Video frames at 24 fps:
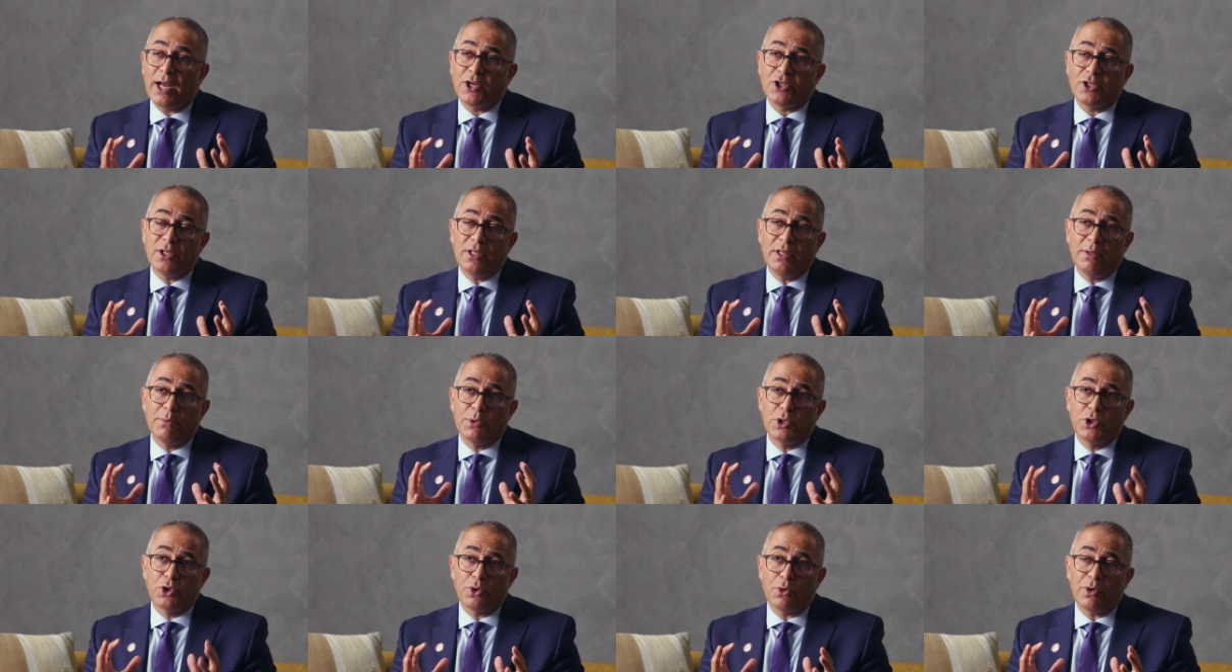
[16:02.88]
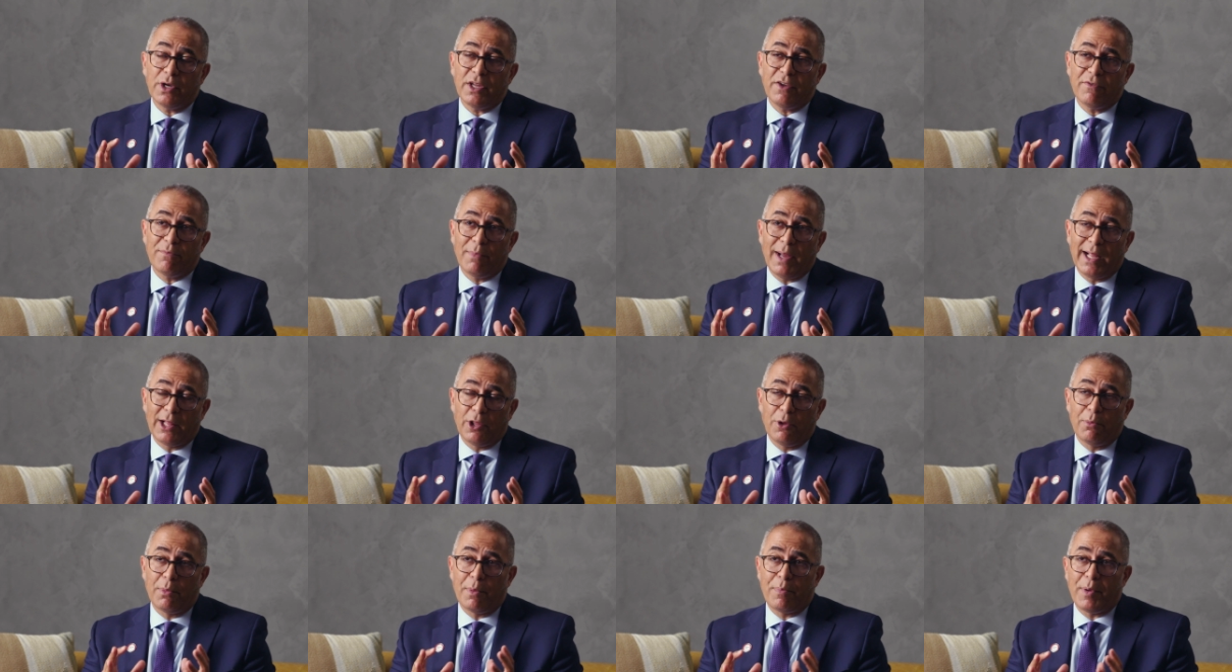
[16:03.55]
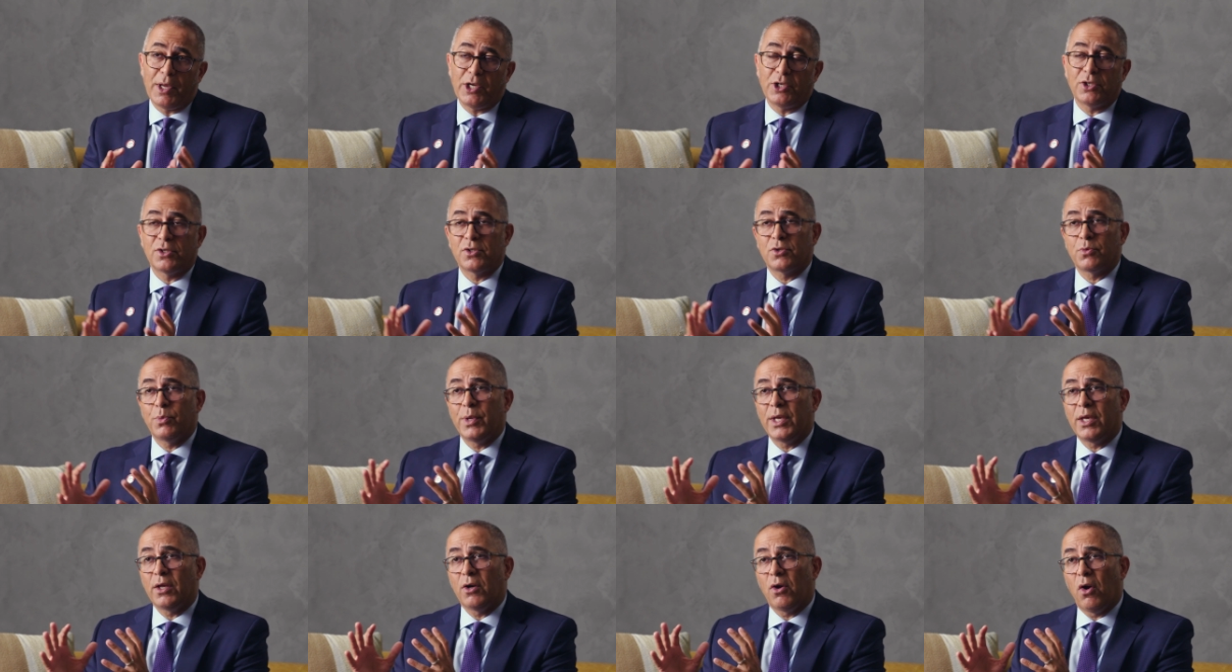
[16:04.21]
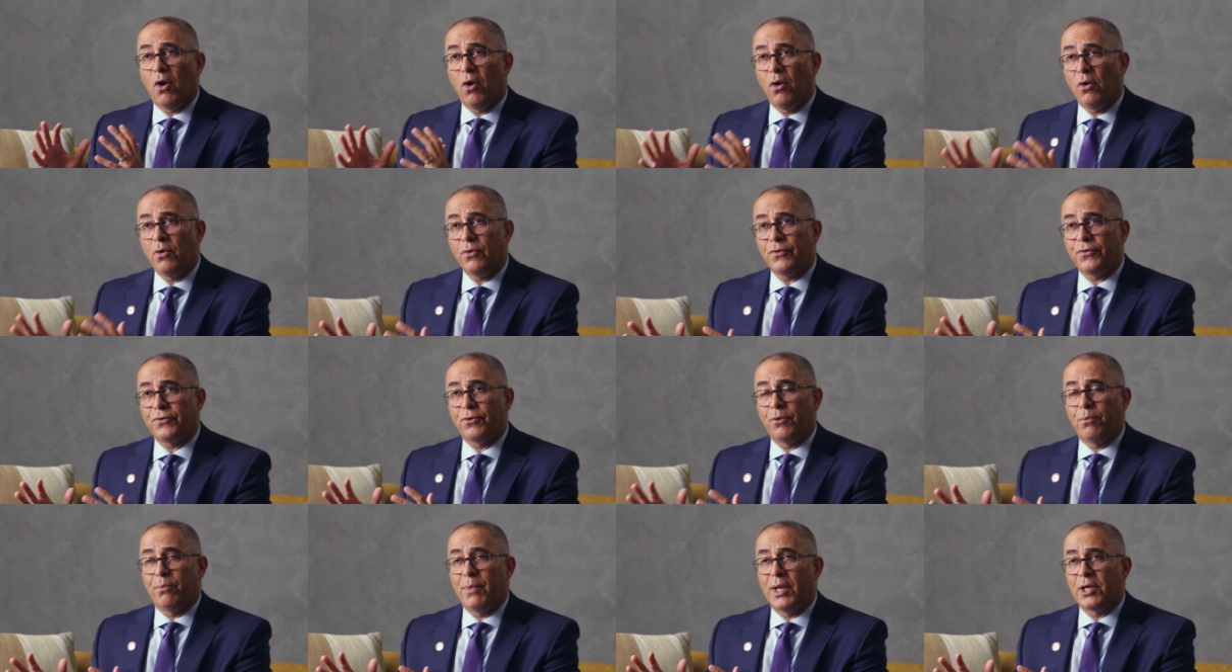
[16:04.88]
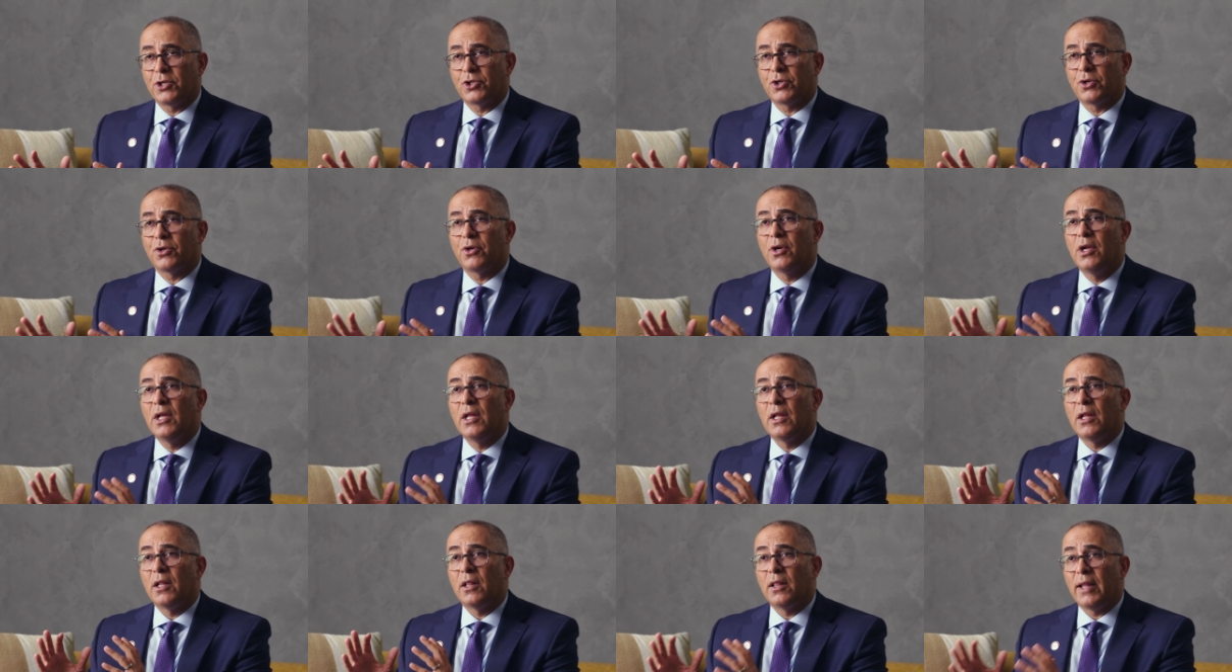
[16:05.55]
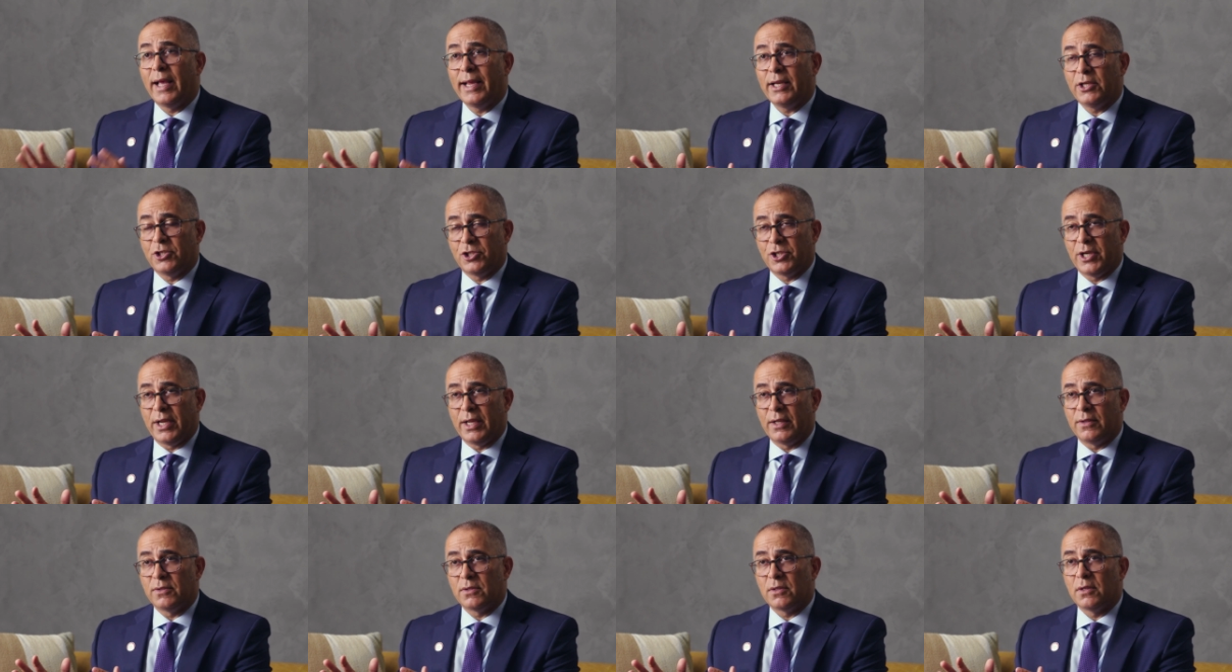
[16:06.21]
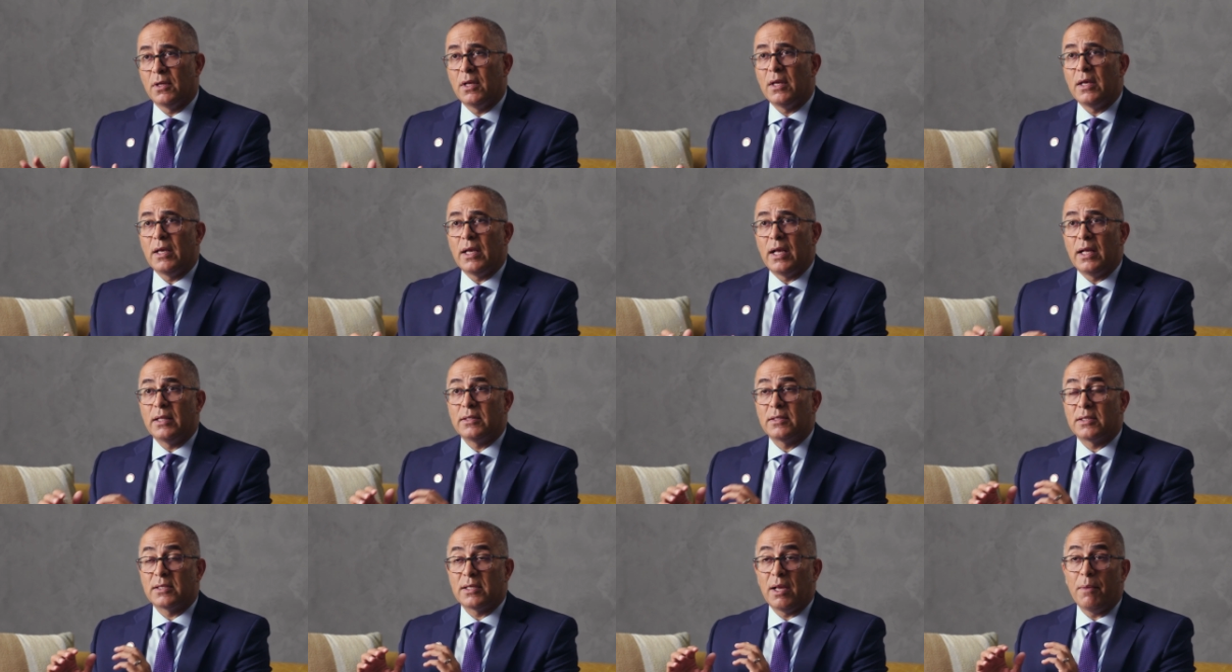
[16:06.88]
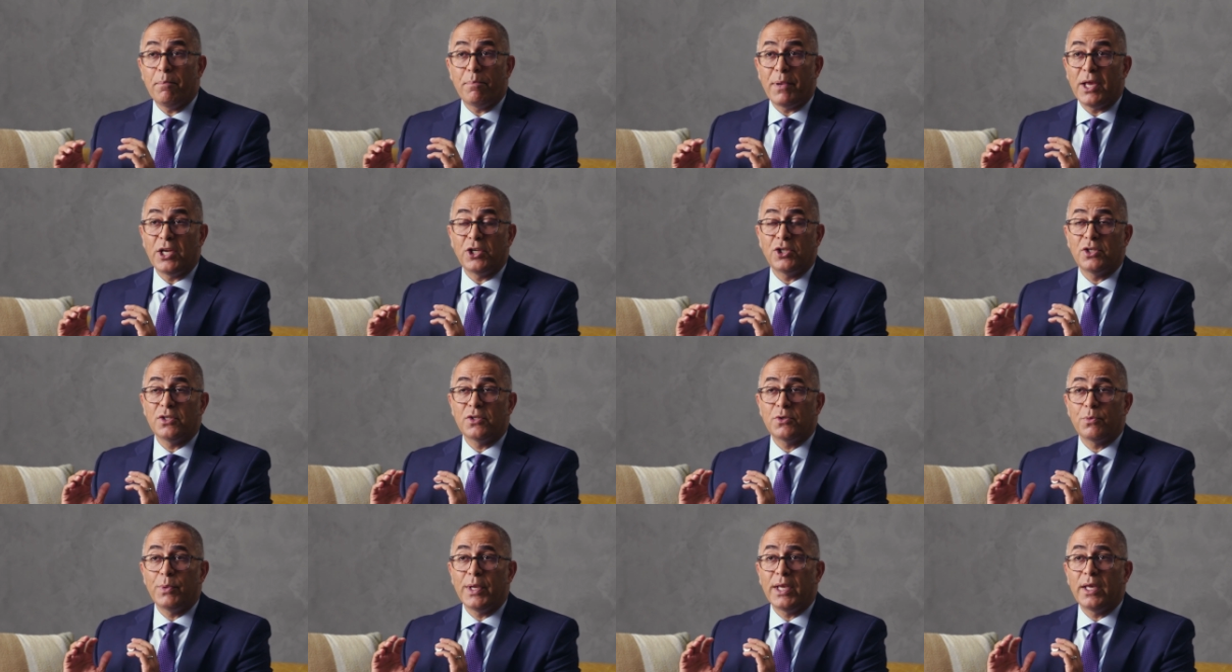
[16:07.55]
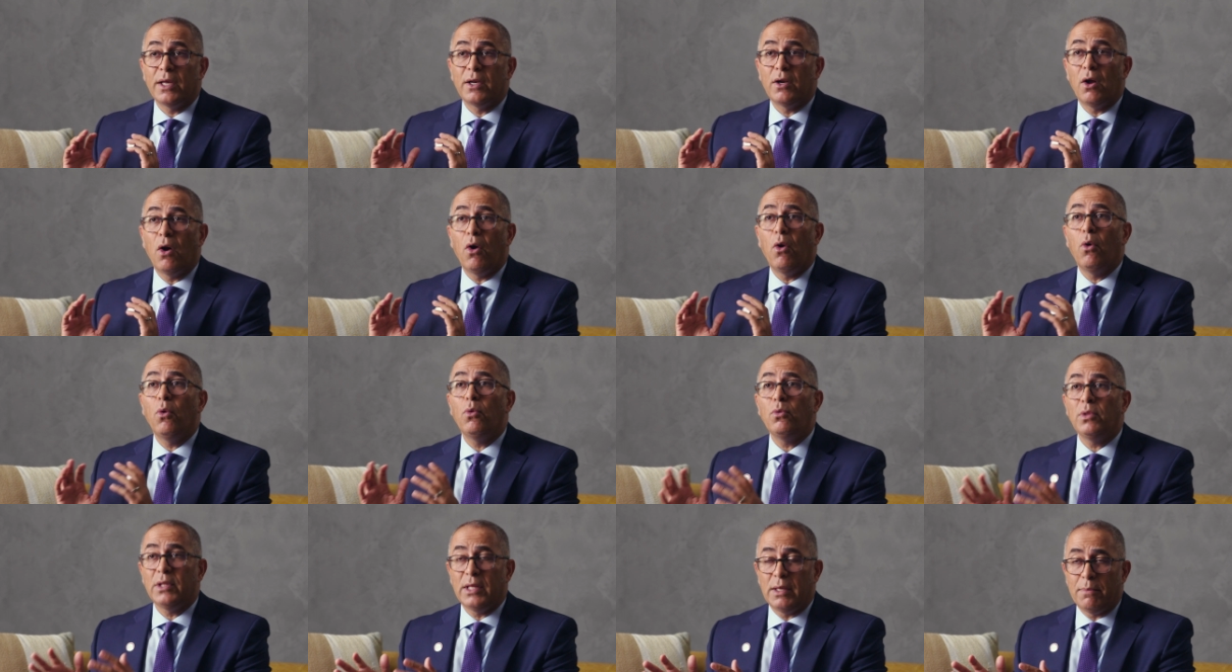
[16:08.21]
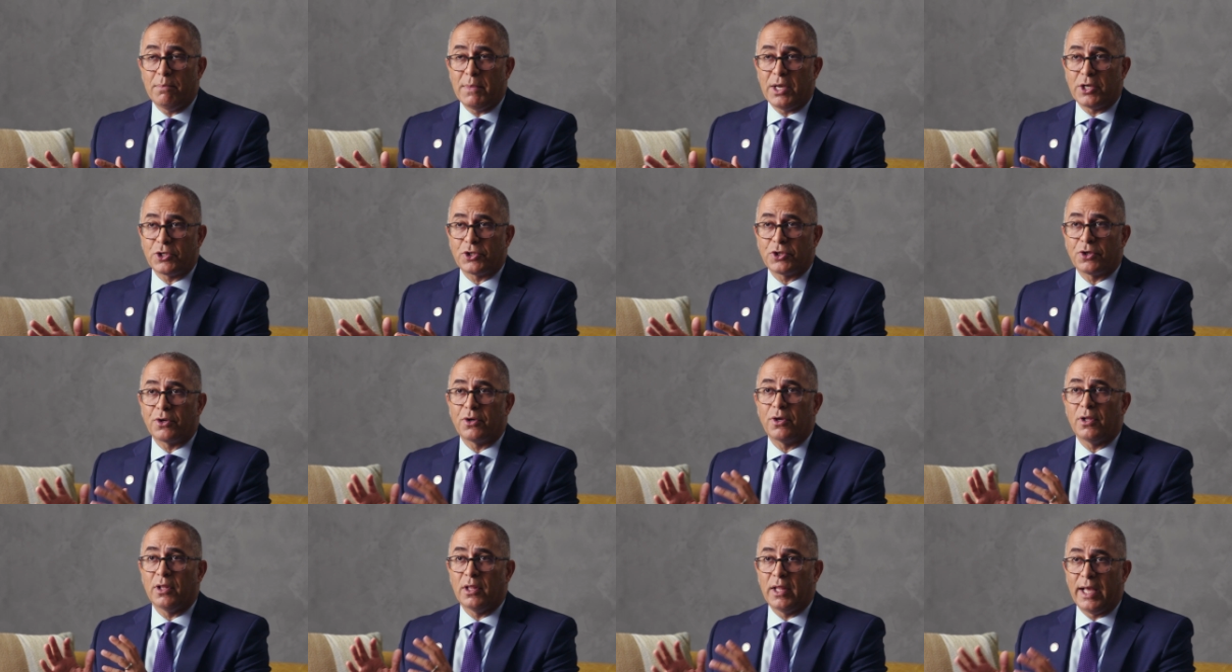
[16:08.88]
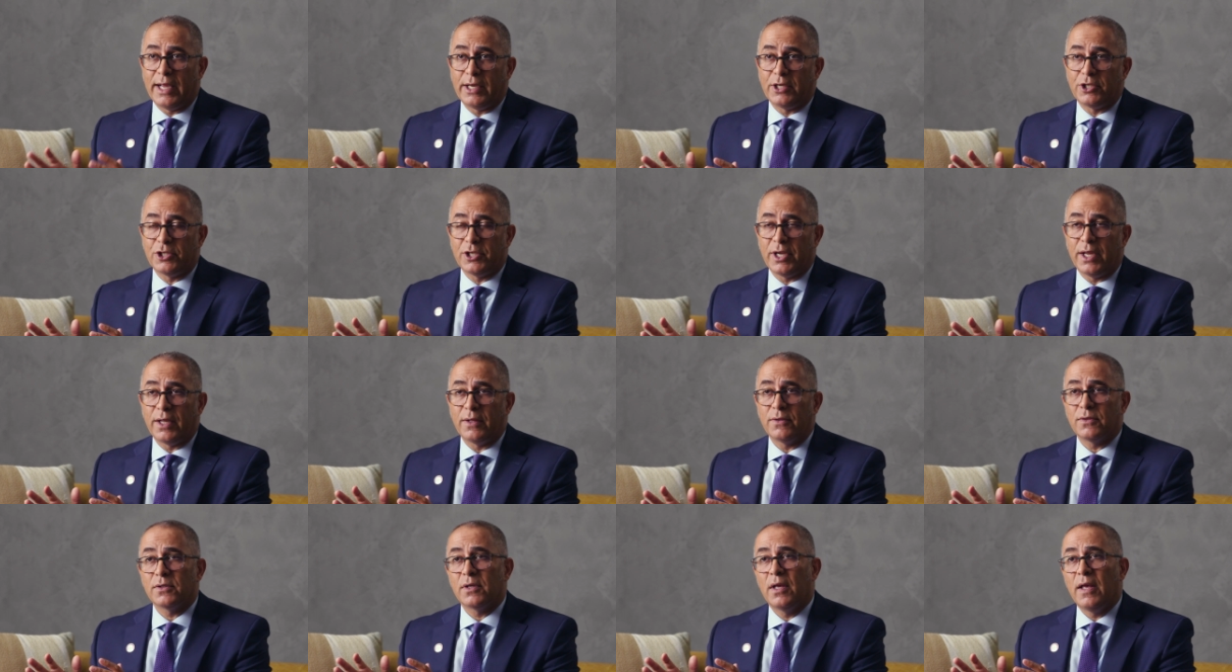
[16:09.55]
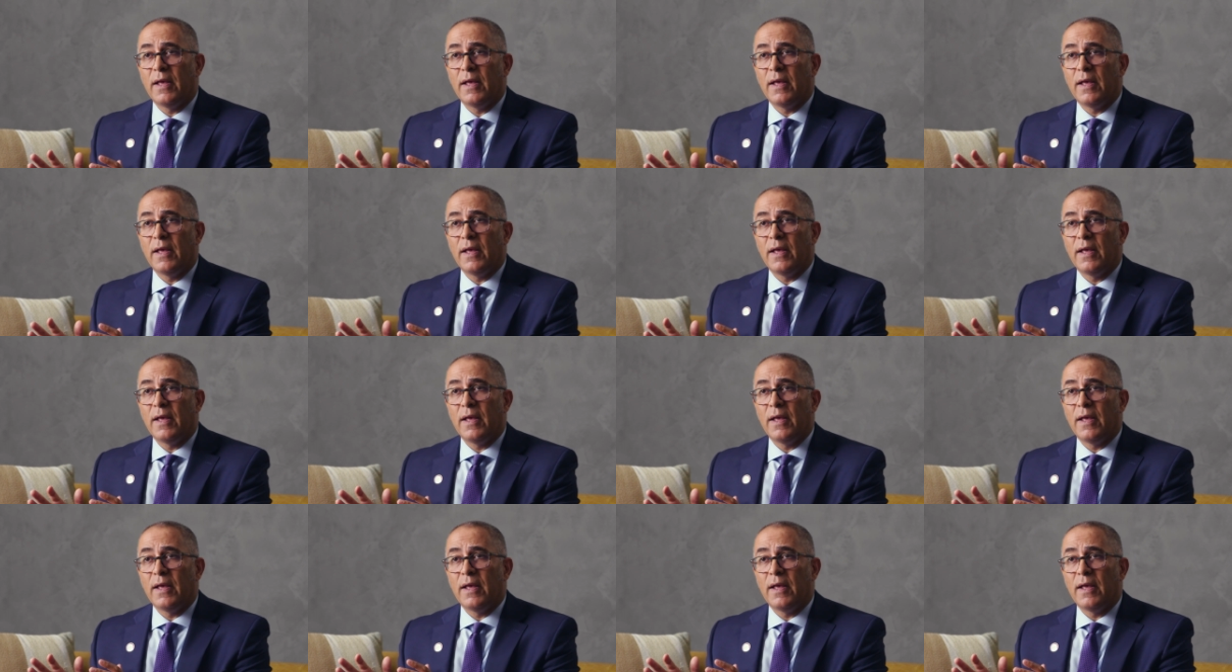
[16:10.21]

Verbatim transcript: actually in the majority of myeloma patients, we can also measure light chains. In some patients, we can only measure light chains.